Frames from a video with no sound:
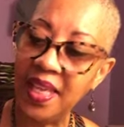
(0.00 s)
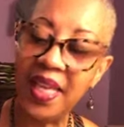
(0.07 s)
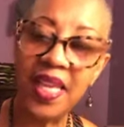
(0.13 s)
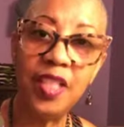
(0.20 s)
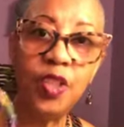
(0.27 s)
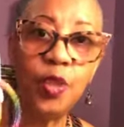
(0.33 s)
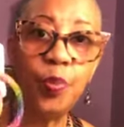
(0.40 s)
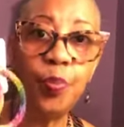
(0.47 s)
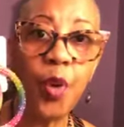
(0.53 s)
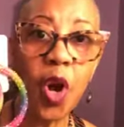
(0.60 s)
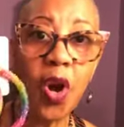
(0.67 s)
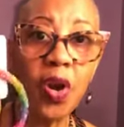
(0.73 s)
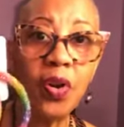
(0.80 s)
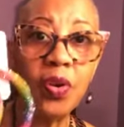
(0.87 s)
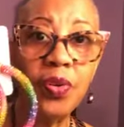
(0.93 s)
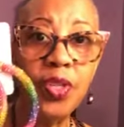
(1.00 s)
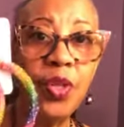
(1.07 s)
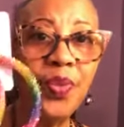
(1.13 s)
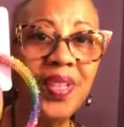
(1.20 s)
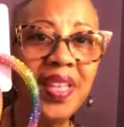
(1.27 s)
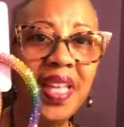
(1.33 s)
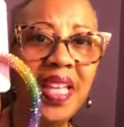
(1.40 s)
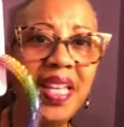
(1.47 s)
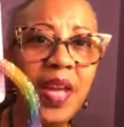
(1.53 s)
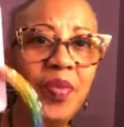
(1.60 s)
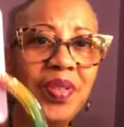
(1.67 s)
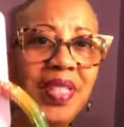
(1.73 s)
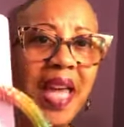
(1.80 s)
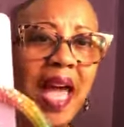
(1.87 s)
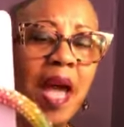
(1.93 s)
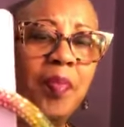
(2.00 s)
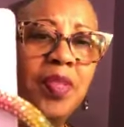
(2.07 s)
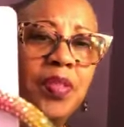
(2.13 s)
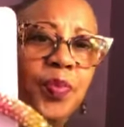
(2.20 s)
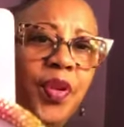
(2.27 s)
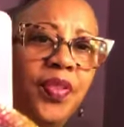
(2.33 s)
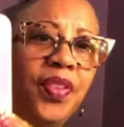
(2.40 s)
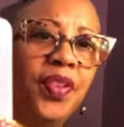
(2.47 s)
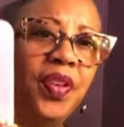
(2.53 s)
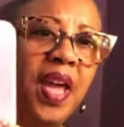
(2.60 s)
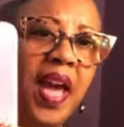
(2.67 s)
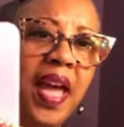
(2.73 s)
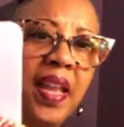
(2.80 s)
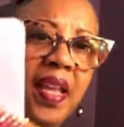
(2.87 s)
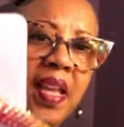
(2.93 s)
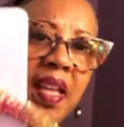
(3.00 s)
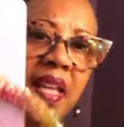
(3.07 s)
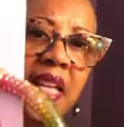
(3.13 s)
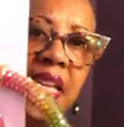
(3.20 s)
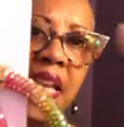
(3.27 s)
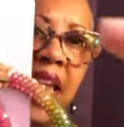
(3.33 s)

they sparkle. You would think they were diamonds, but they're not. And then they